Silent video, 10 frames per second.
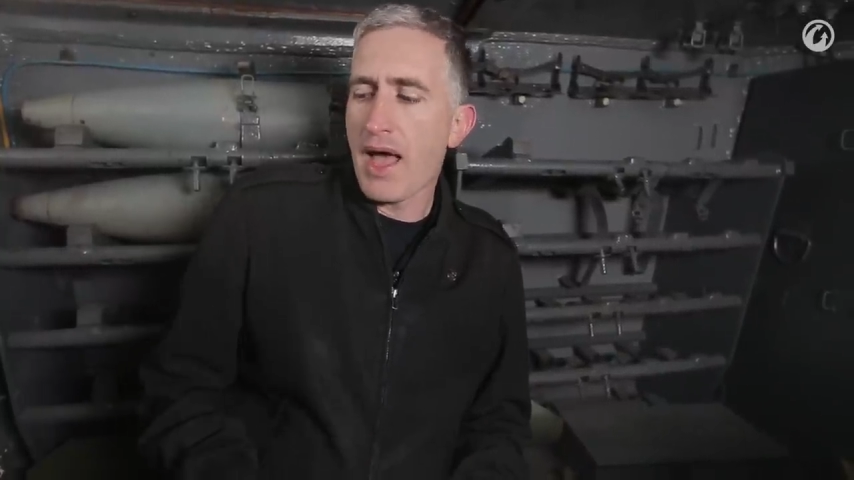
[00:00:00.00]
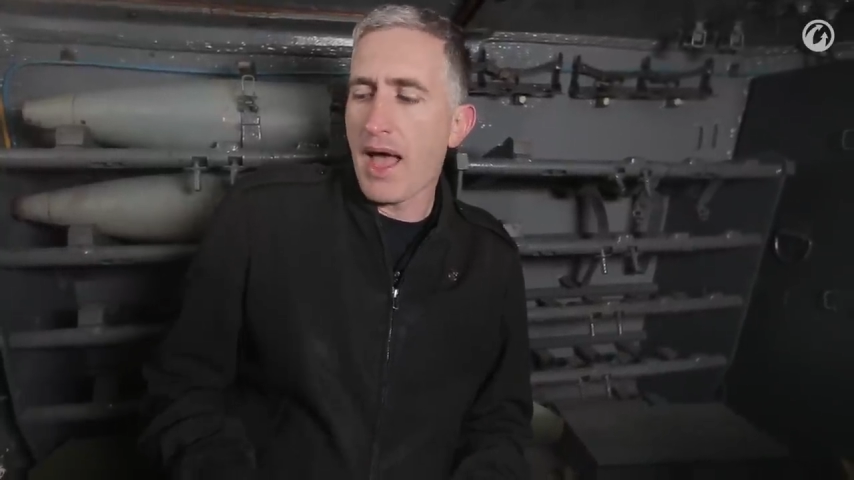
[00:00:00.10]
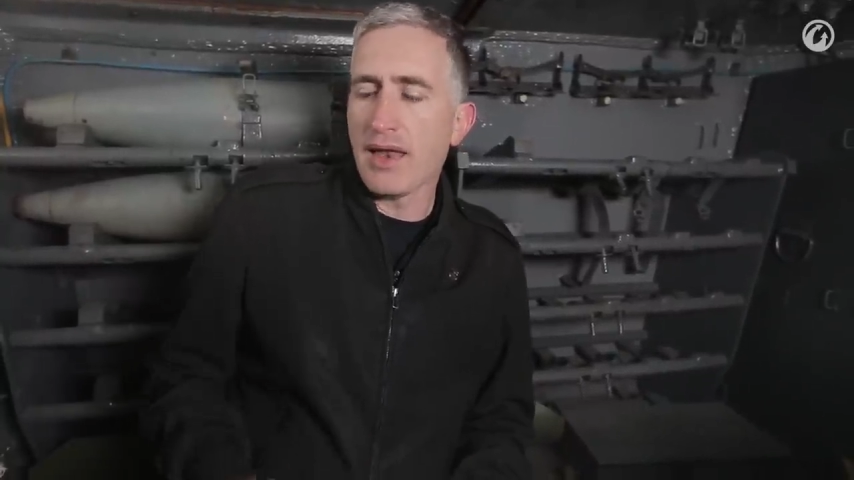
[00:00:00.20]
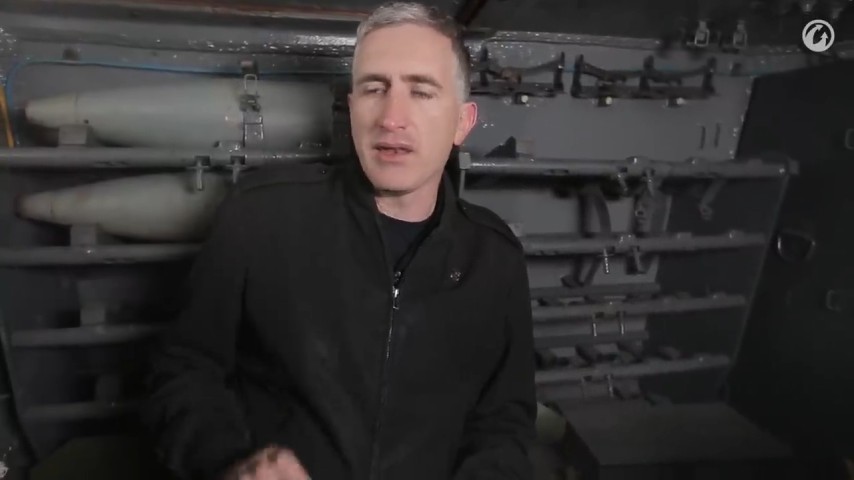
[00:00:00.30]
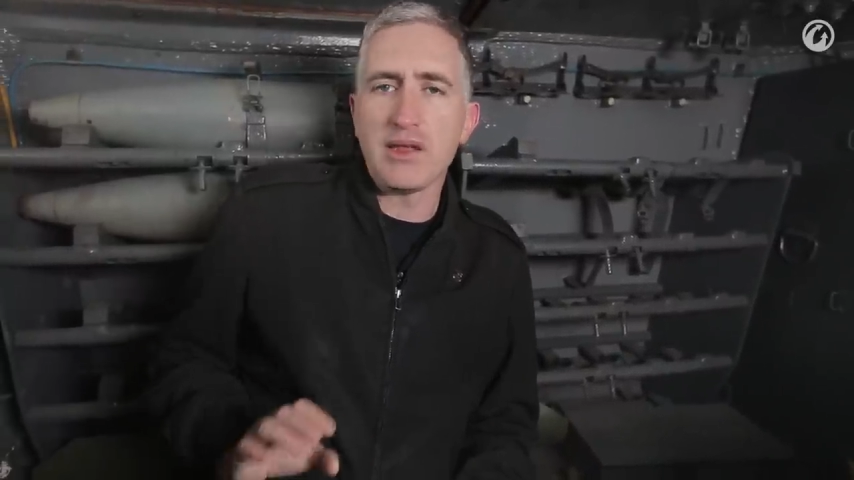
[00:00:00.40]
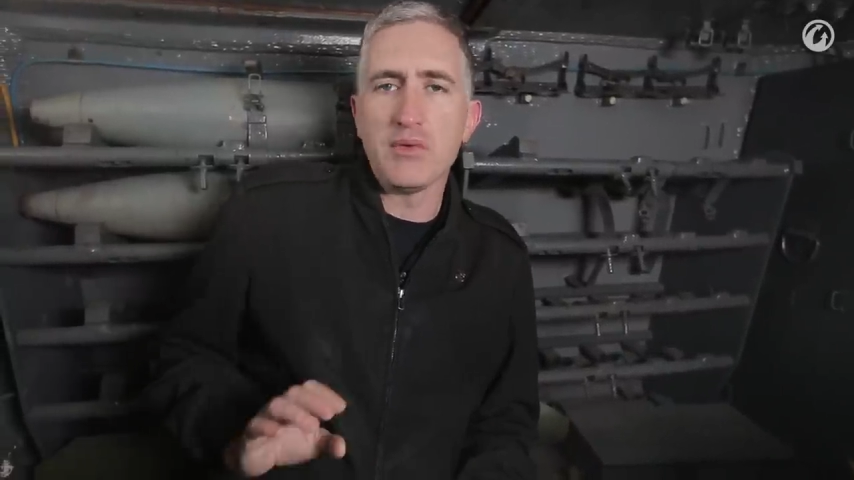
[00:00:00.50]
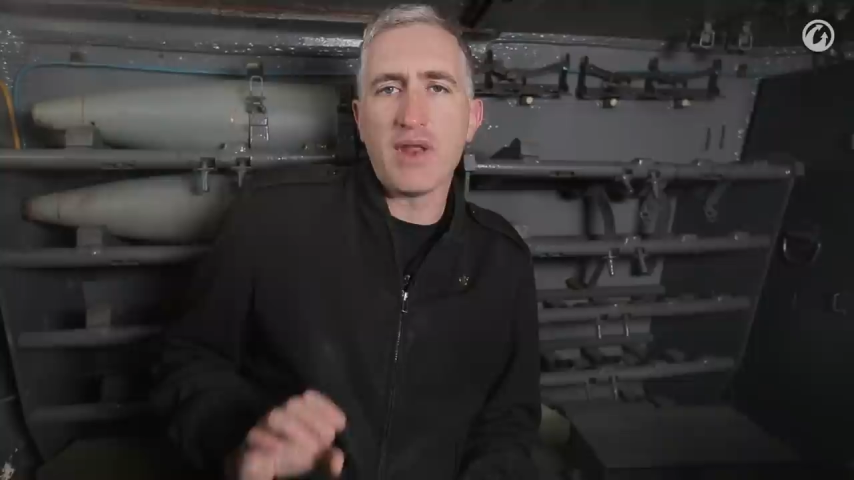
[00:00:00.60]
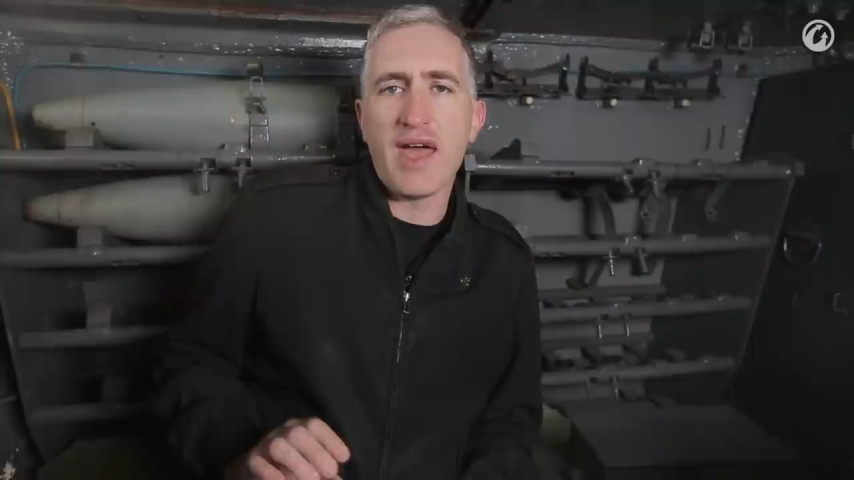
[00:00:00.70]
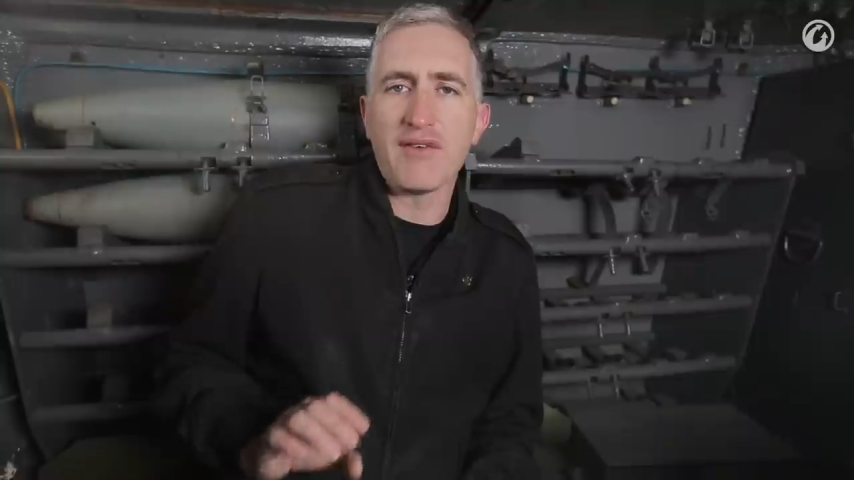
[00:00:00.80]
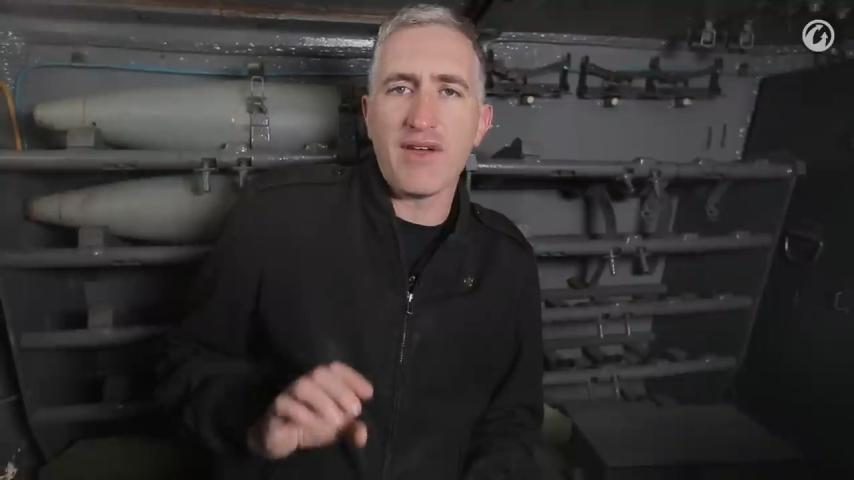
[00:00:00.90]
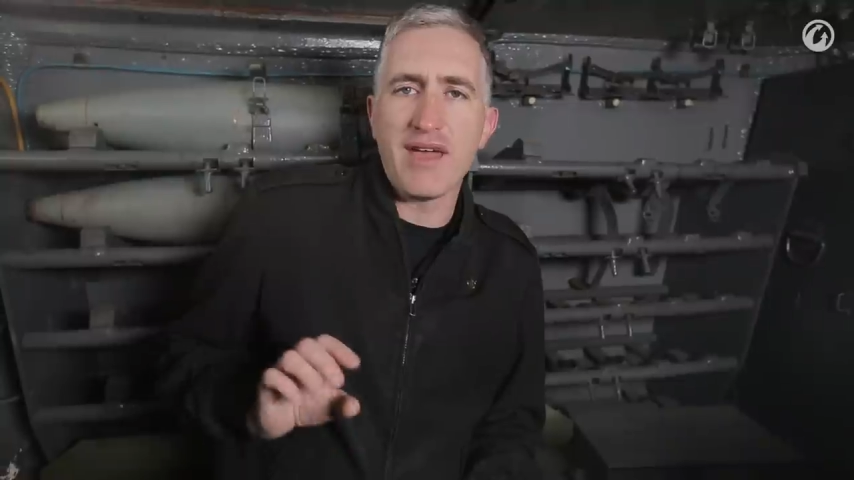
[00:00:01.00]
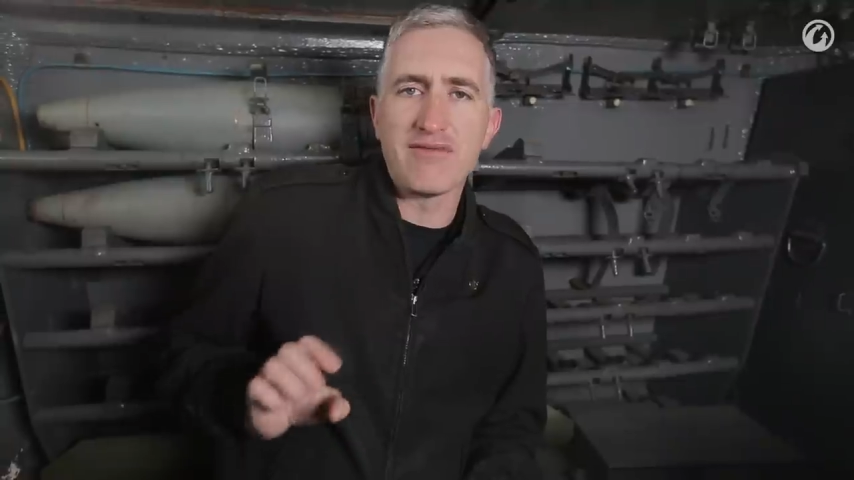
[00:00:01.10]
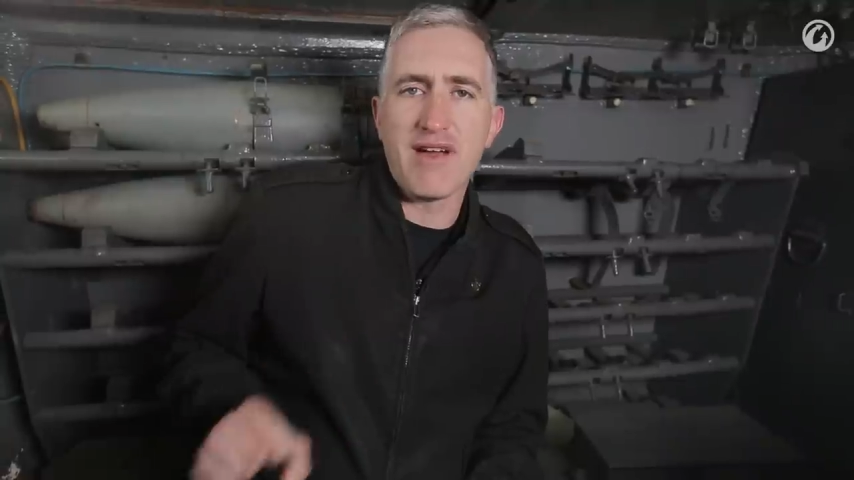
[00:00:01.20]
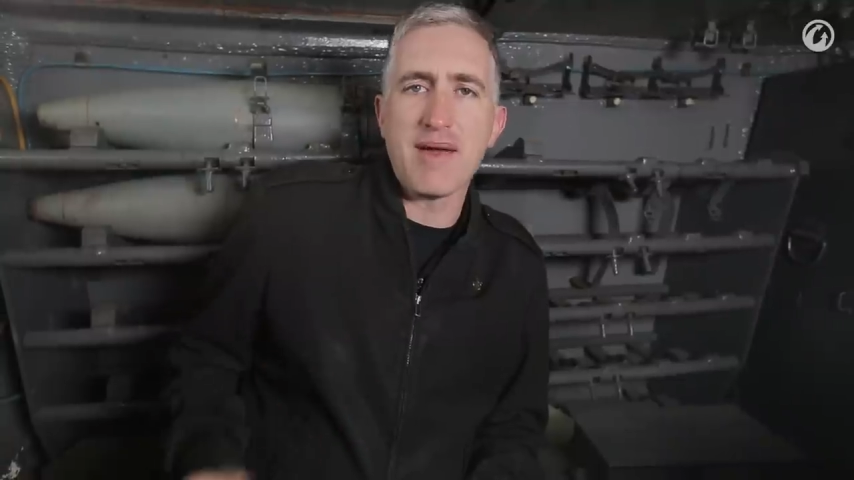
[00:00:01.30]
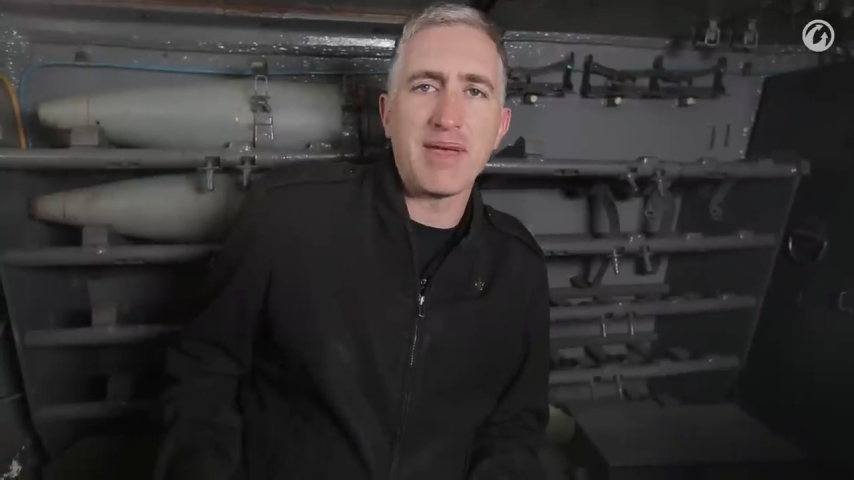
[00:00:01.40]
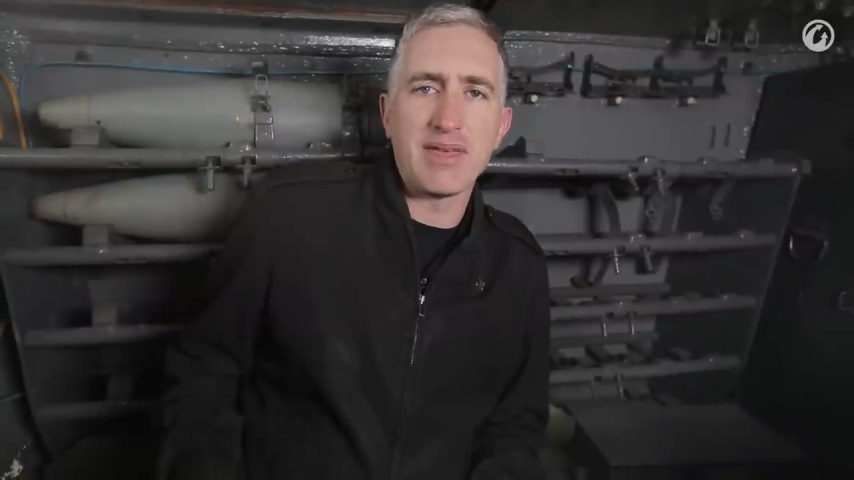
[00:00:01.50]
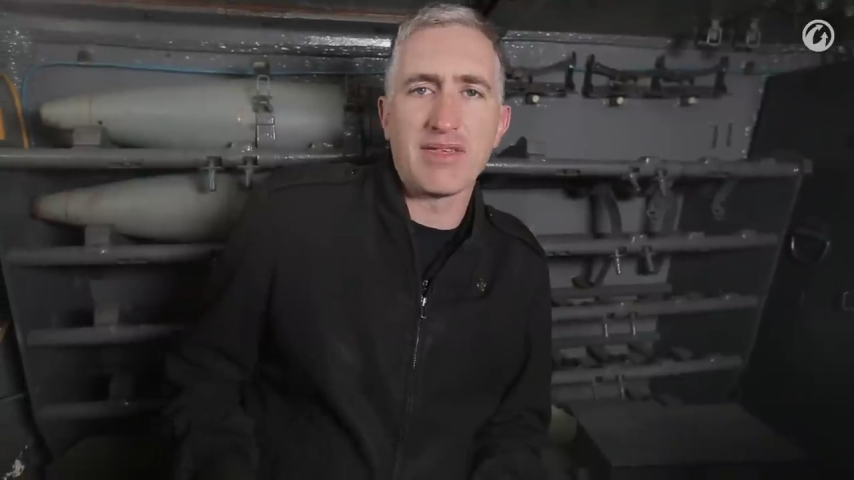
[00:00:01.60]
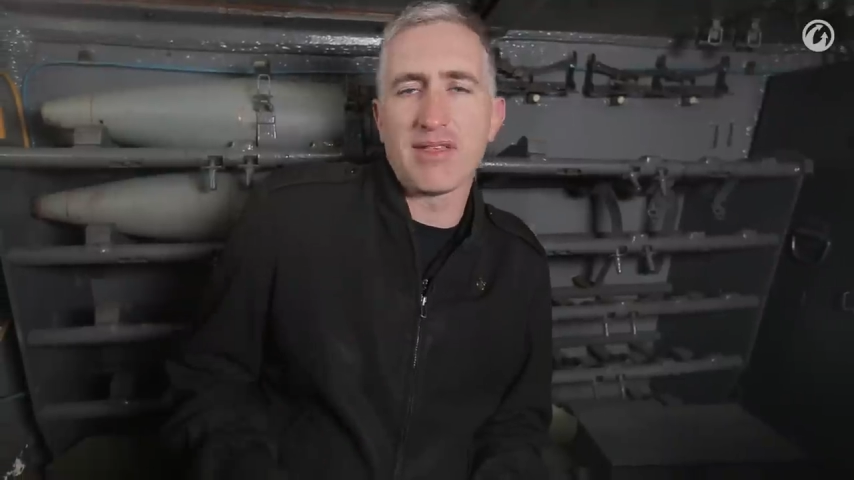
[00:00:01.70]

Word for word: and he would have a ramming